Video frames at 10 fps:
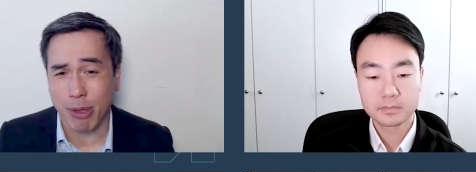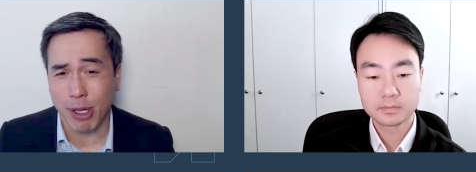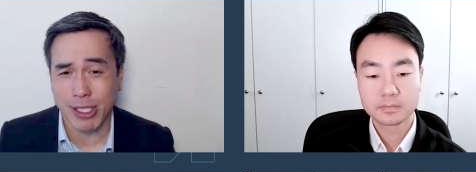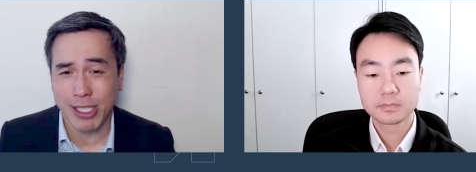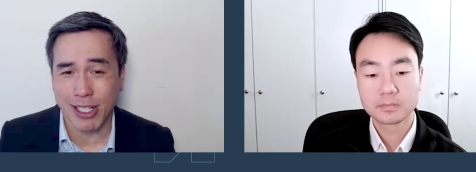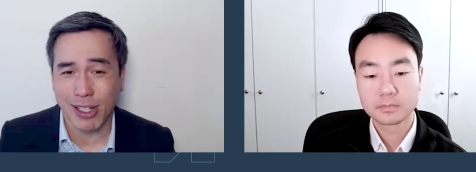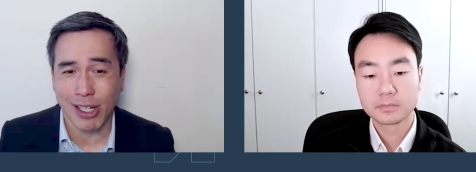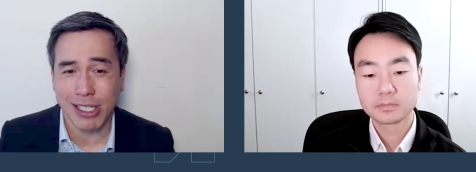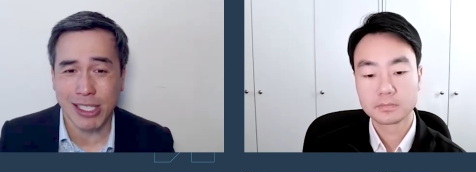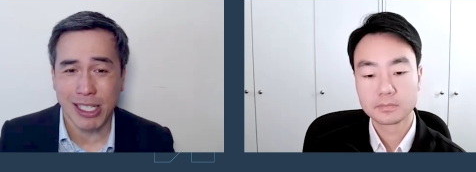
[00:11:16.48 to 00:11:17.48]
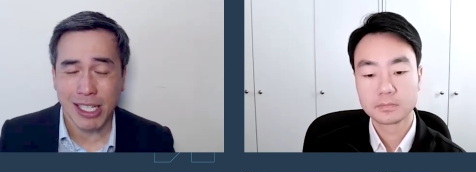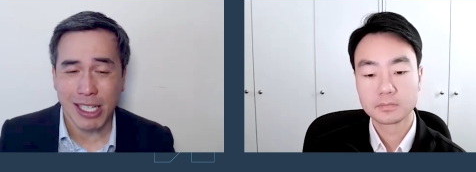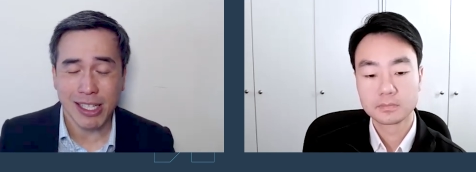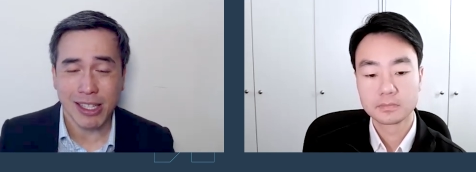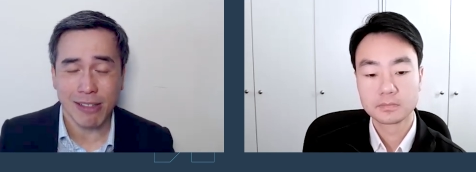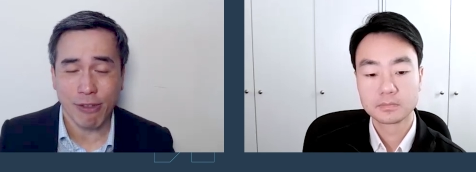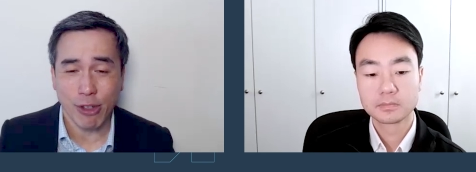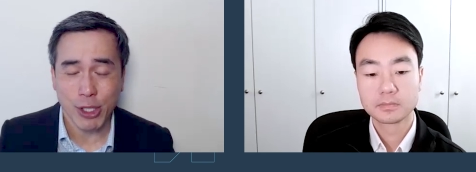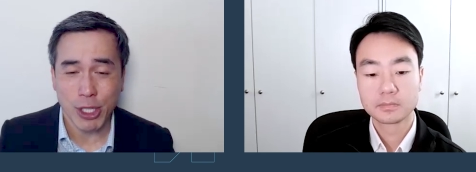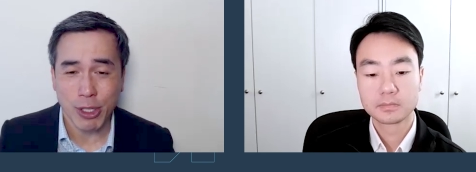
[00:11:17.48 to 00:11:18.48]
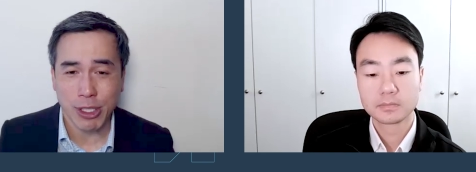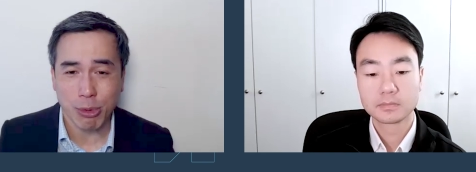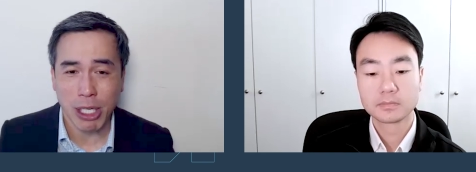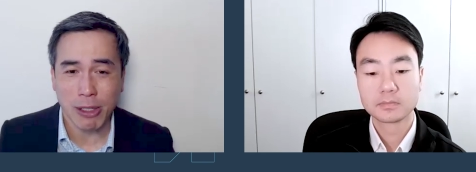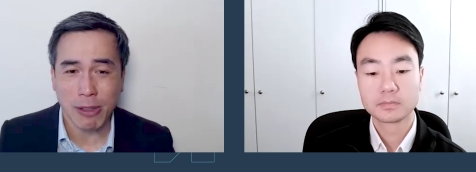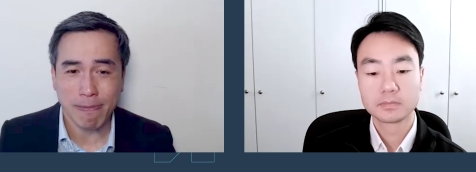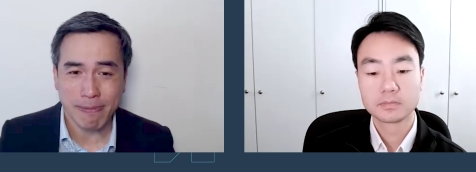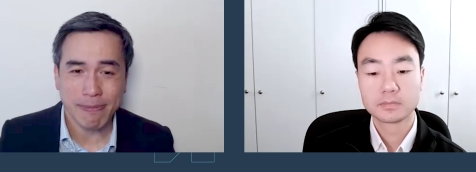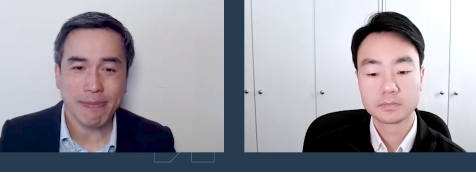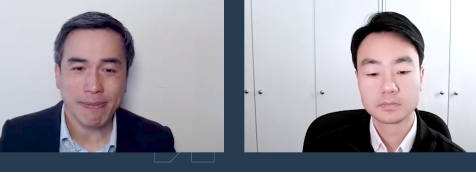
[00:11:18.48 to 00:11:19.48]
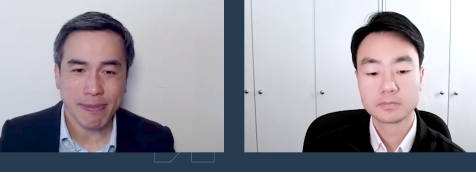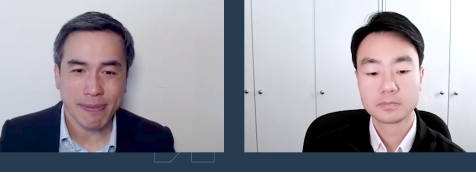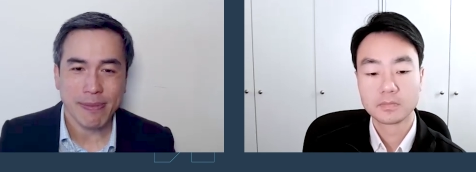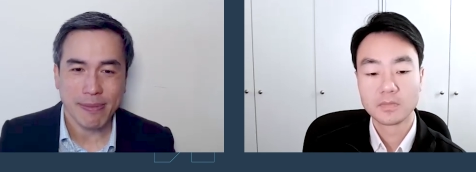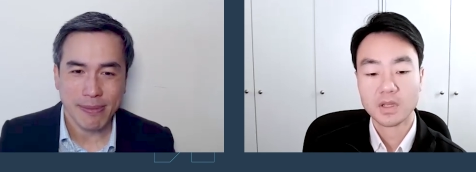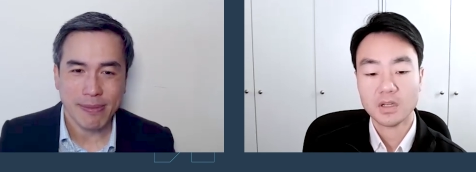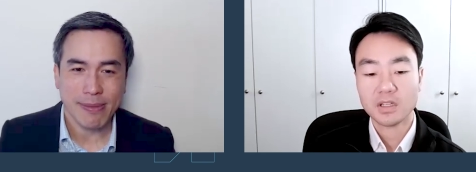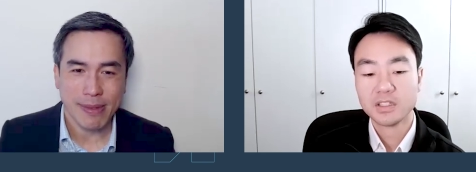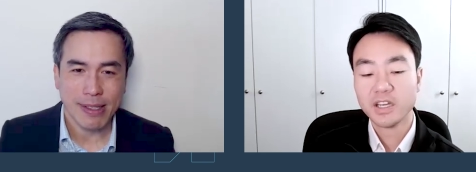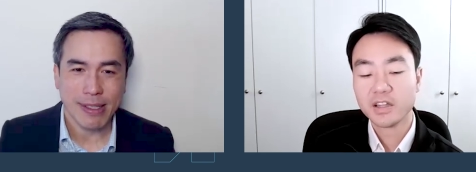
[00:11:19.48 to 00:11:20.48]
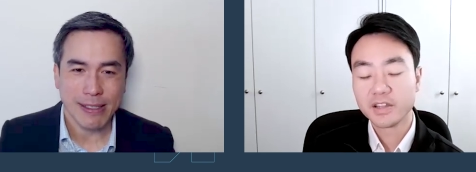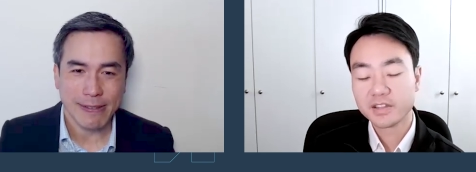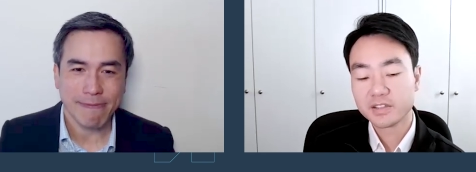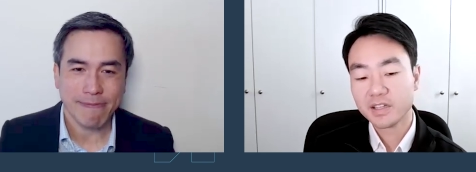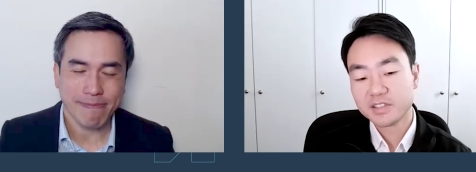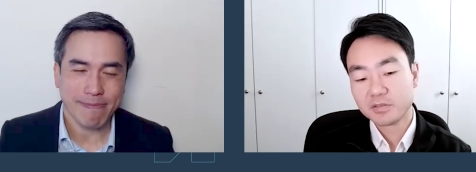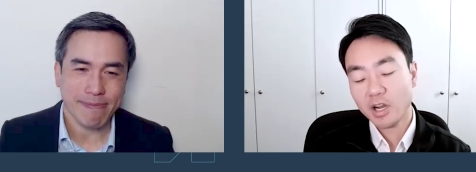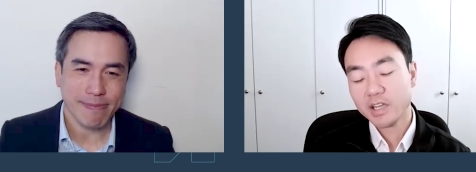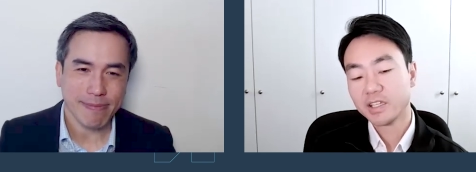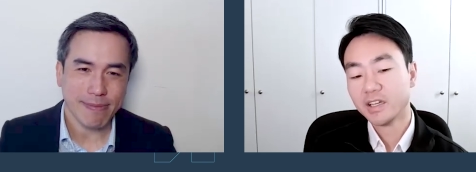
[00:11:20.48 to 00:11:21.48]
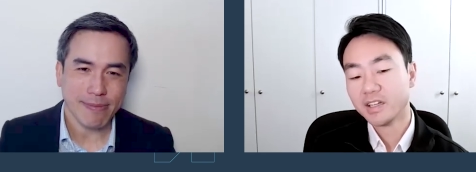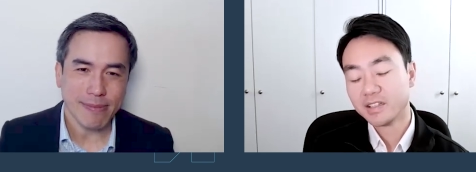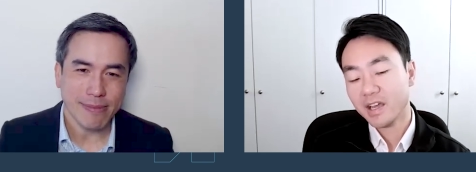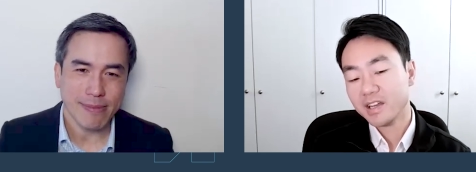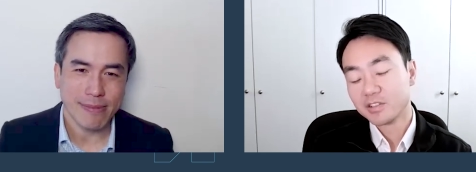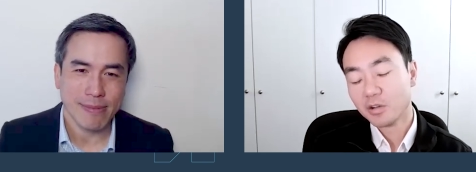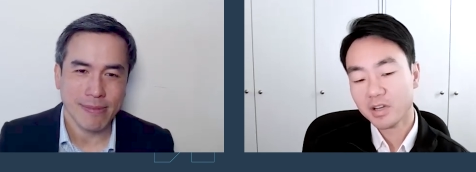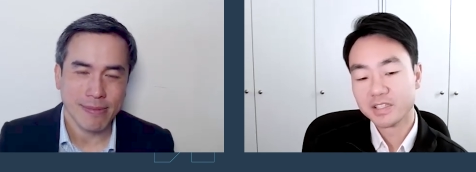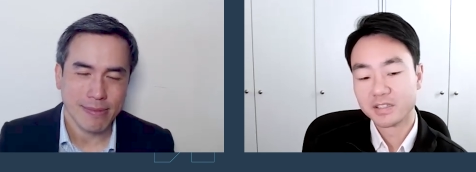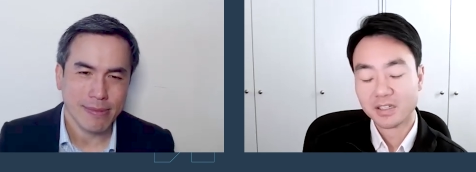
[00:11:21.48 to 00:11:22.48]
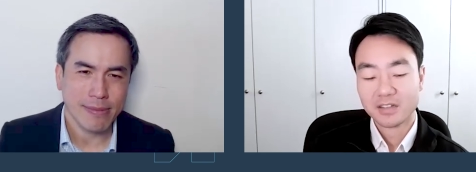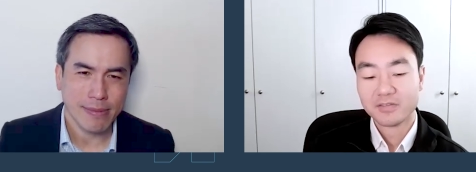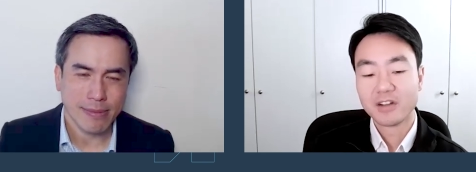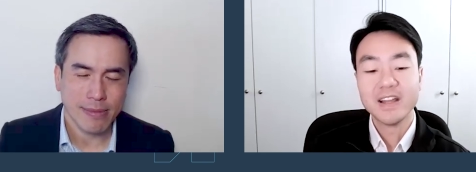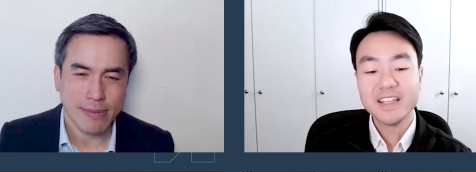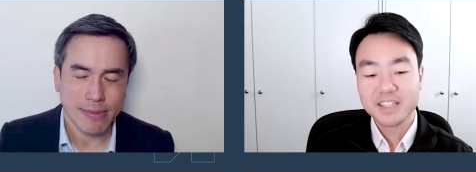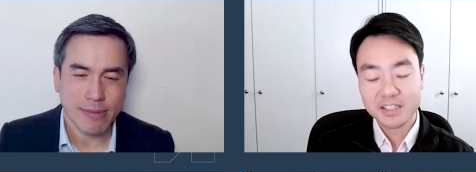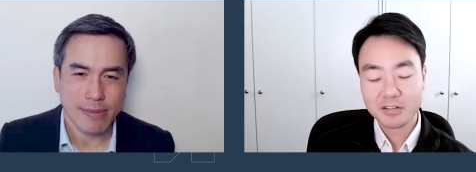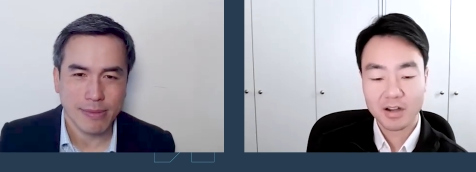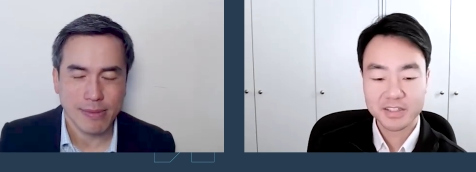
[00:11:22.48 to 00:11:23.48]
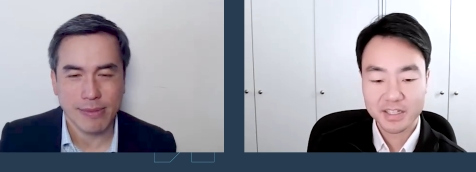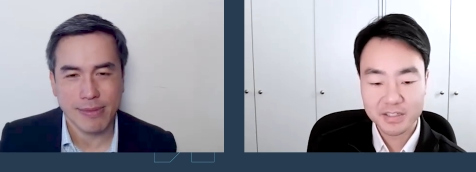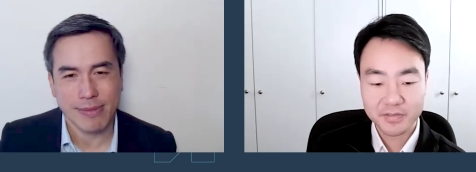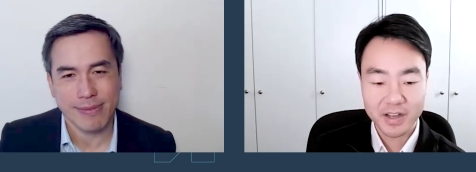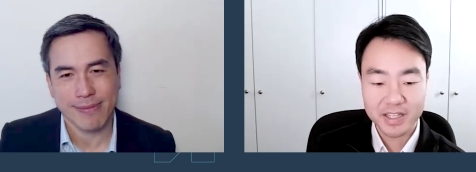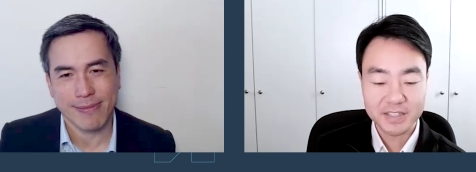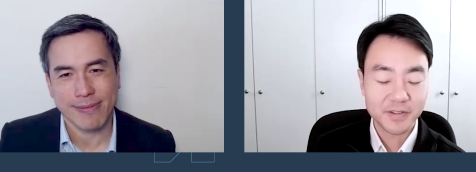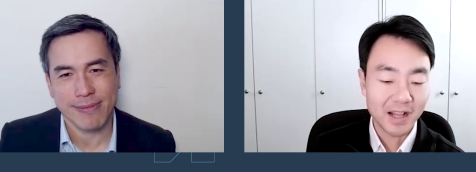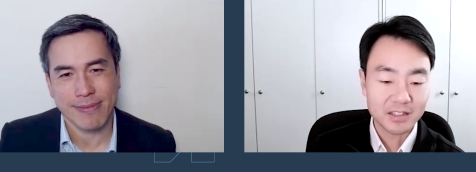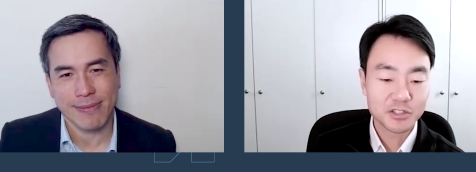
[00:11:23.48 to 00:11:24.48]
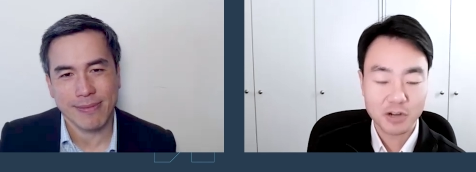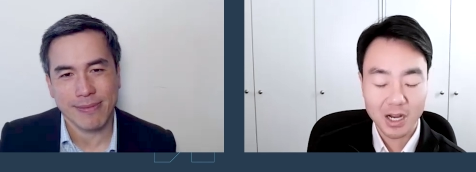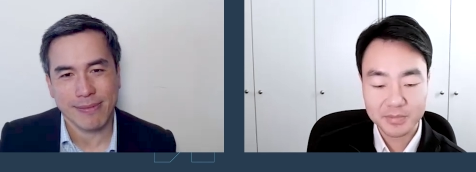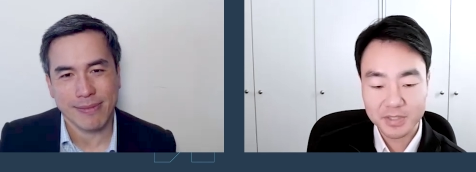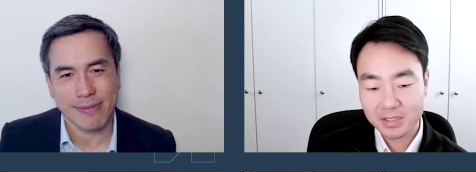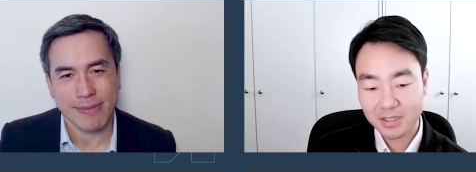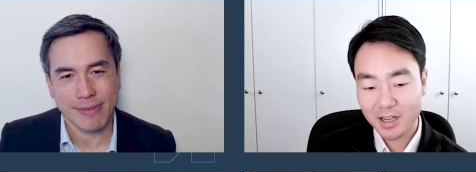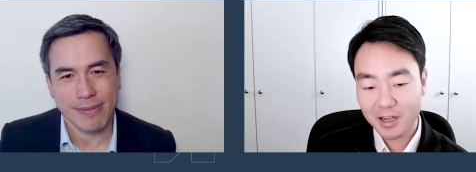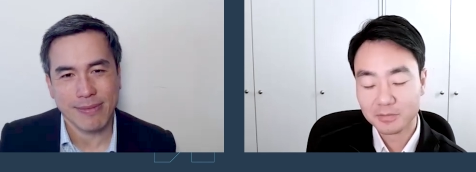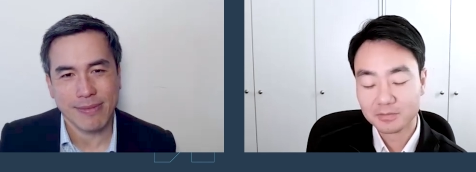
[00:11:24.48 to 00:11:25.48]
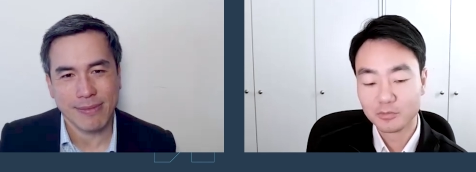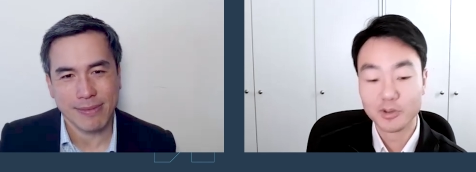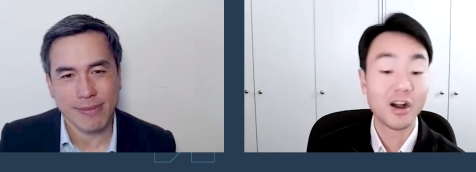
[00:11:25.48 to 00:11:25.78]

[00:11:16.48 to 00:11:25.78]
Speaker 1: price declines in the future as well.
Speaker 2: Yeah, that that's right, Ken, and and it's always very easy to identify these value traps um, with